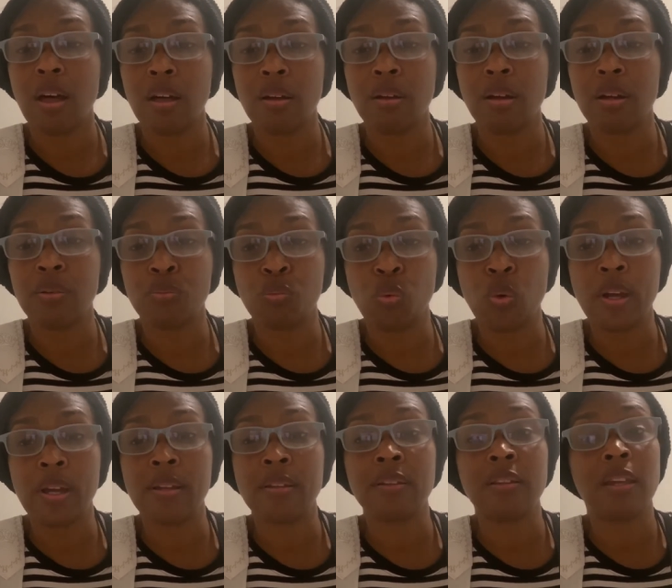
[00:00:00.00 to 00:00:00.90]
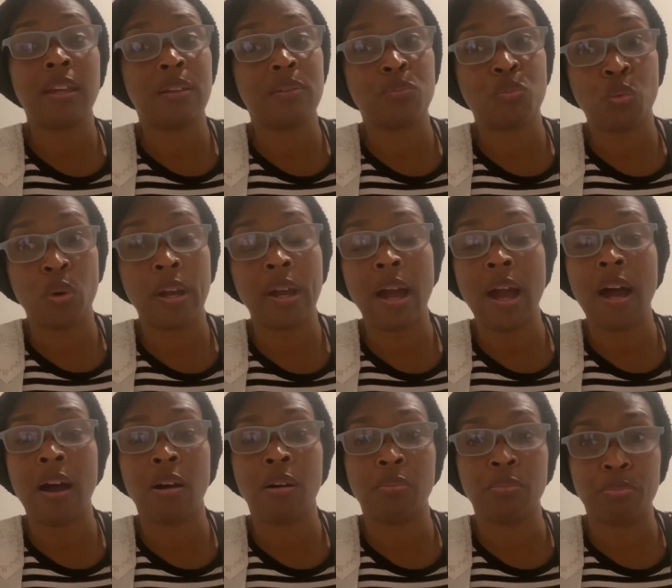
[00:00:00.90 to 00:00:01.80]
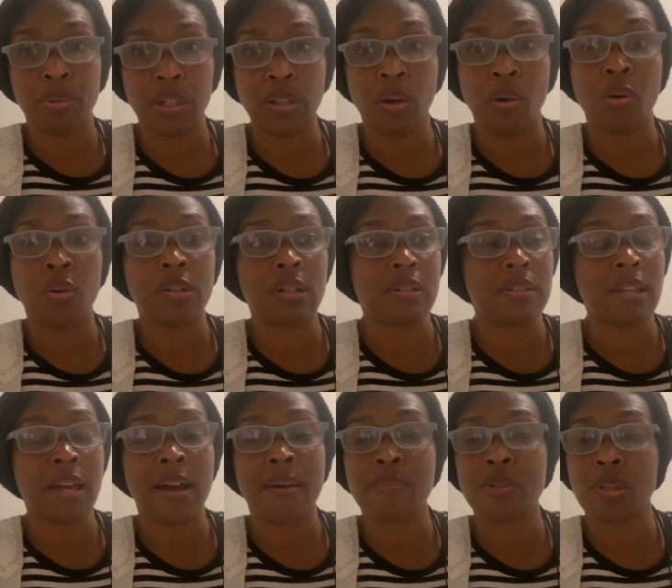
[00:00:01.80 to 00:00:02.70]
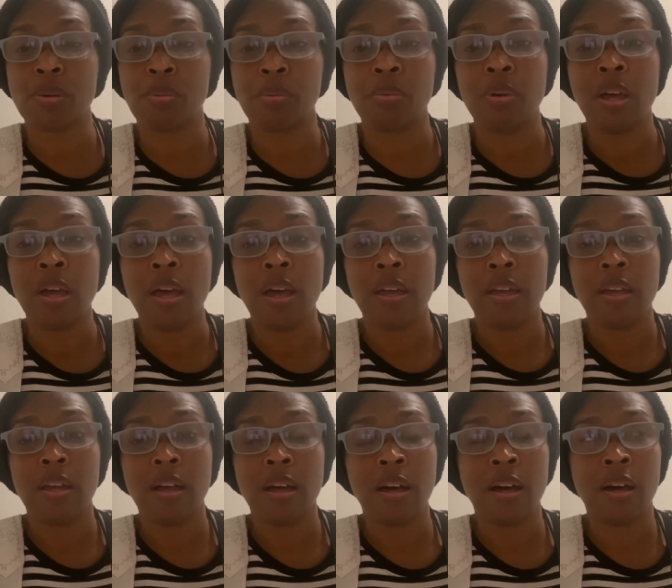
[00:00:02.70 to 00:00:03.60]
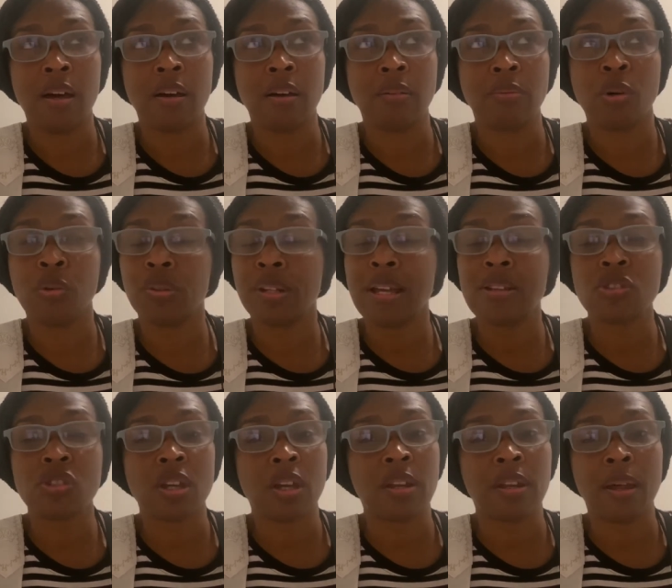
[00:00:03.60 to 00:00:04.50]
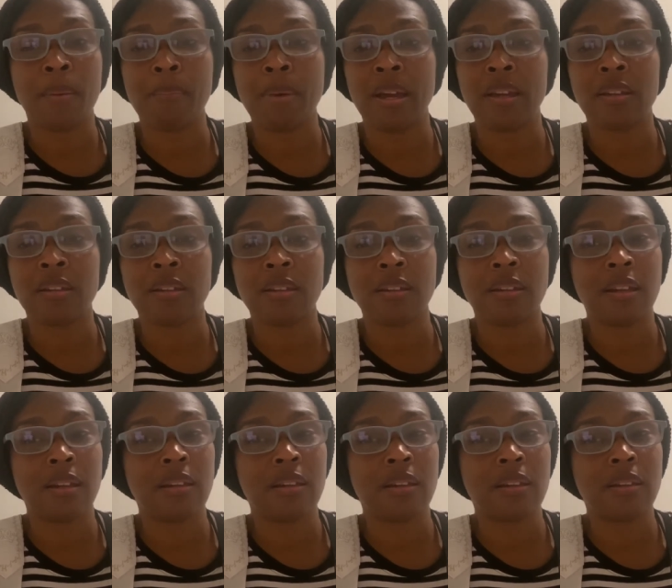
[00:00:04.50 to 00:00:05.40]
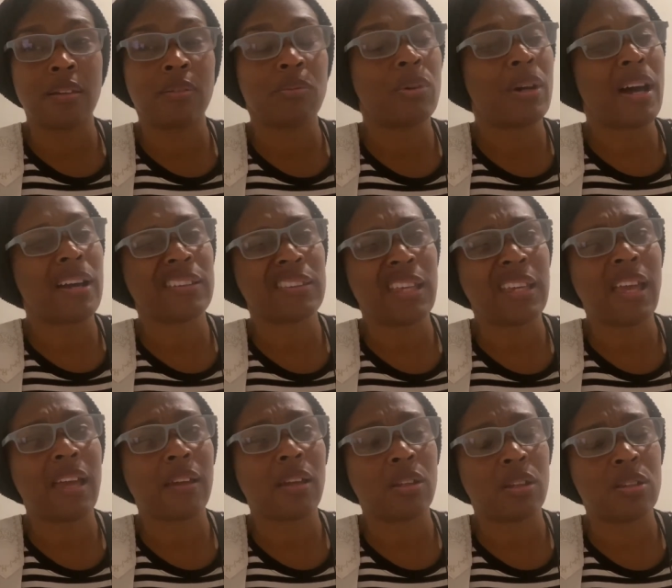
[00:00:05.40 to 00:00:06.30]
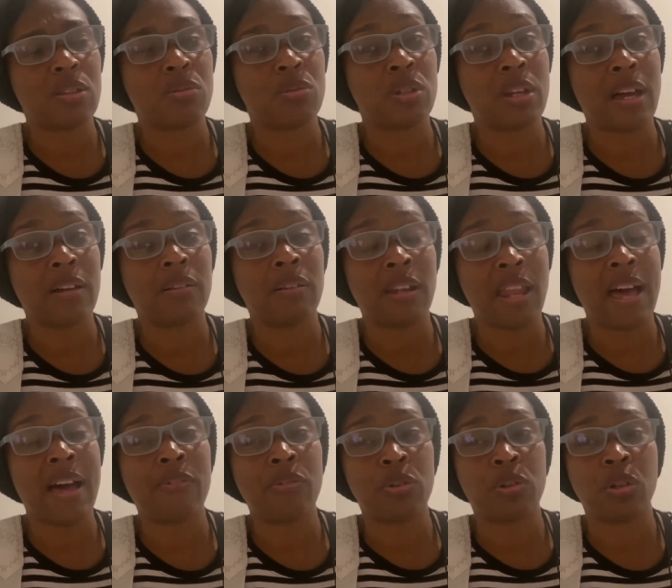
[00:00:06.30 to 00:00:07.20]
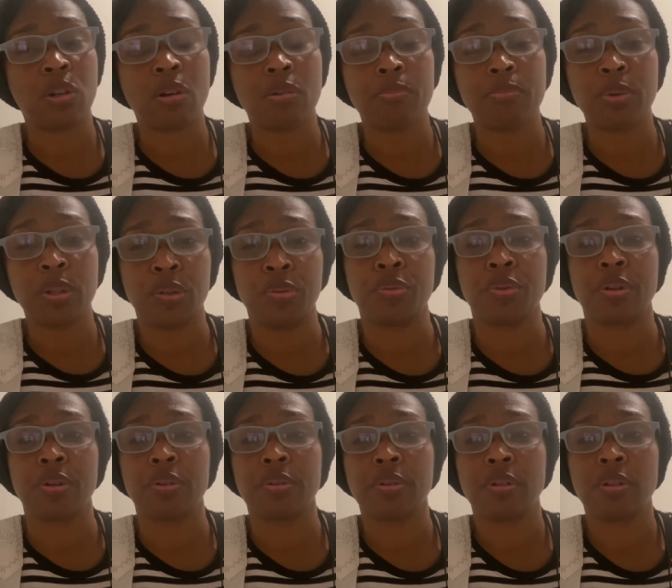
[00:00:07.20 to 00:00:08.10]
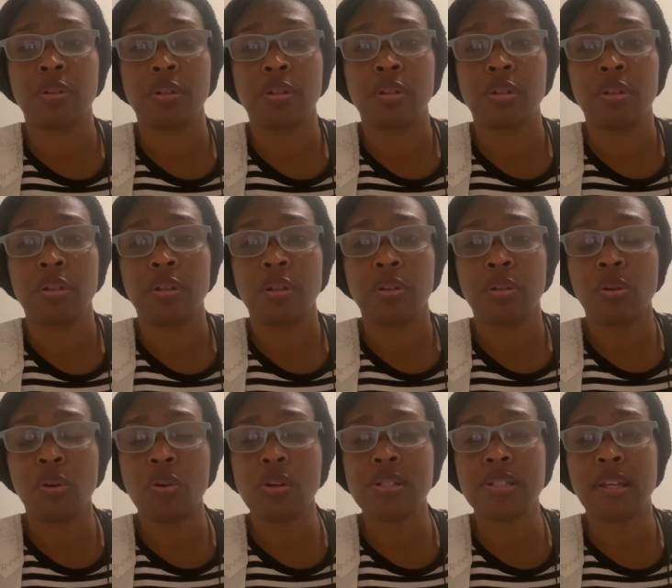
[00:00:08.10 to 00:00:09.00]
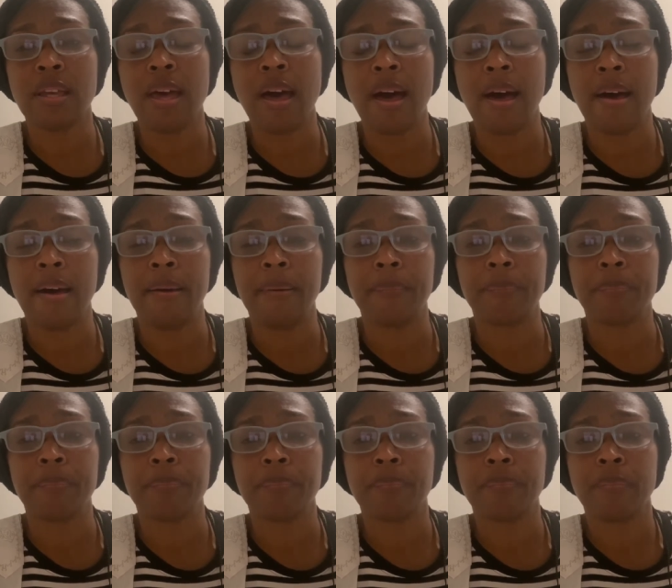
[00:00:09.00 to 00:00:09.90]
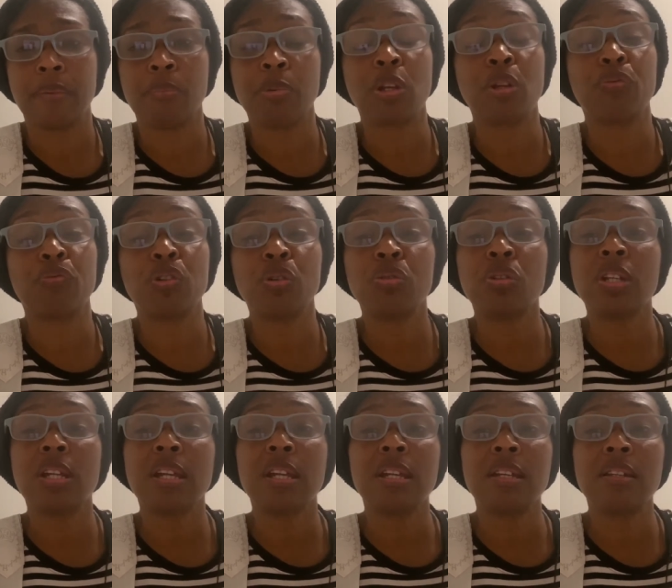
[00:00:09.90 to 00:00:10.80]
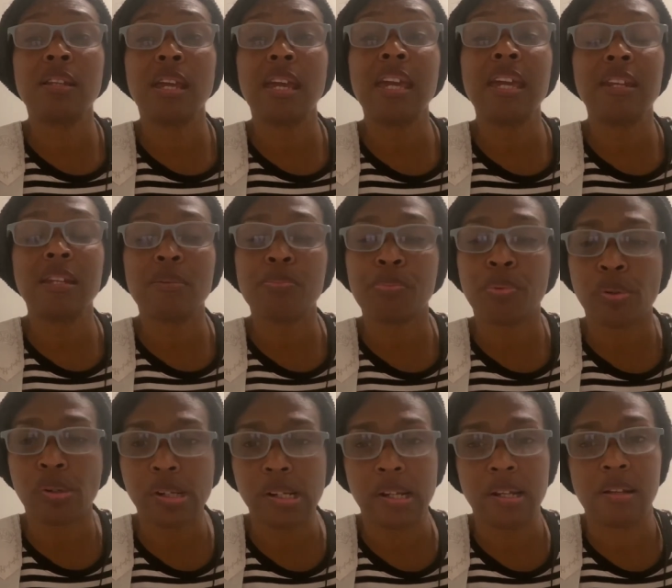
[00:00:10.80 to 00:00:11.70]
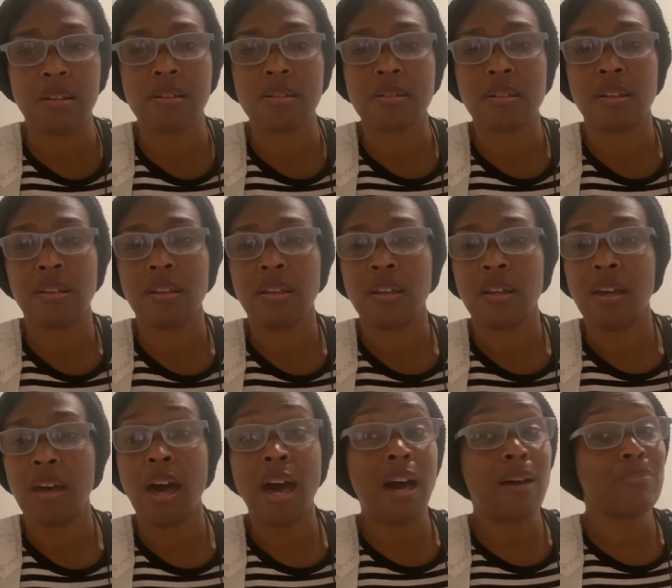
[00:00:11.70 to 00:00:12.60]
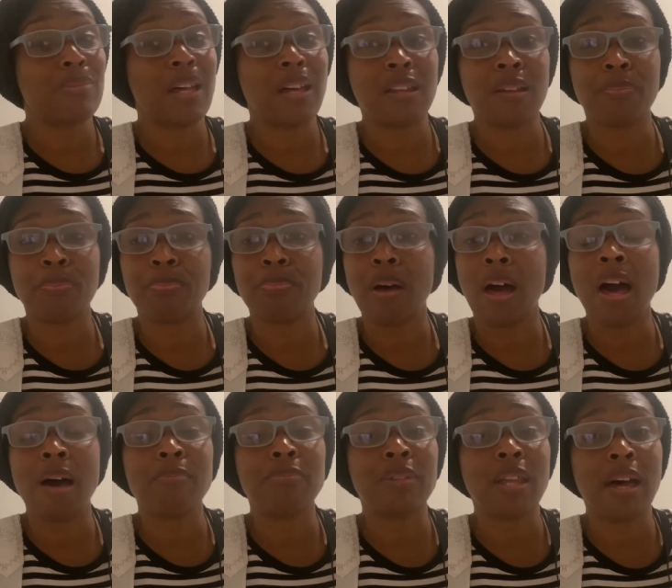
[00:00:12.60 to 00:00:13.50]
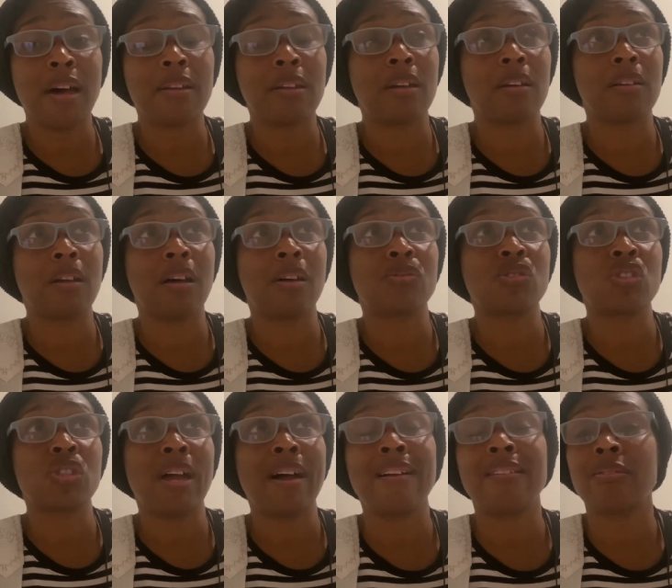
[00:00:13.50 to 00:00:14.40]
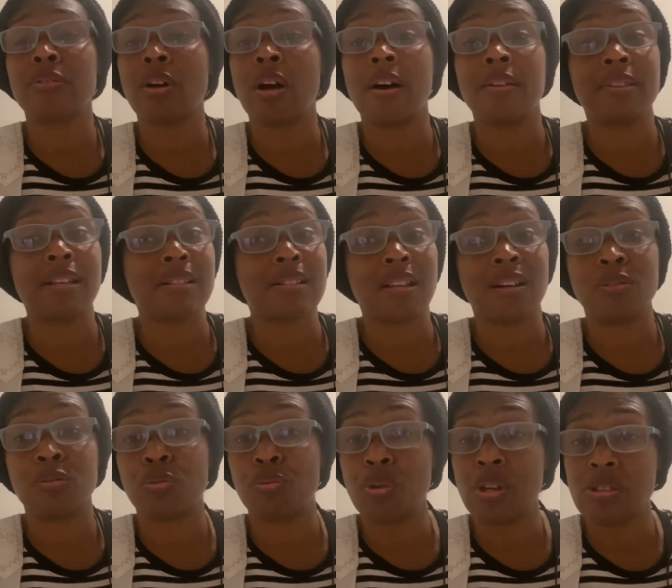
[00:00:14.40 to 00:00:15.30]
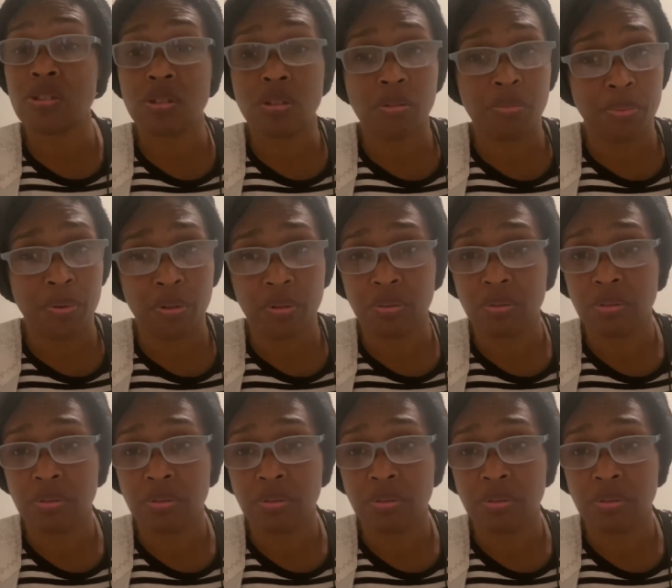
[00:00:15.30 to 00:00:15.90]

when and where I'll be on and times I'm uh, on that channel. I'm like, well, I think I could do live on the computer. Glory to God. But if you need any prayers, I'm not a I'm not a, a child of God that's unreachable.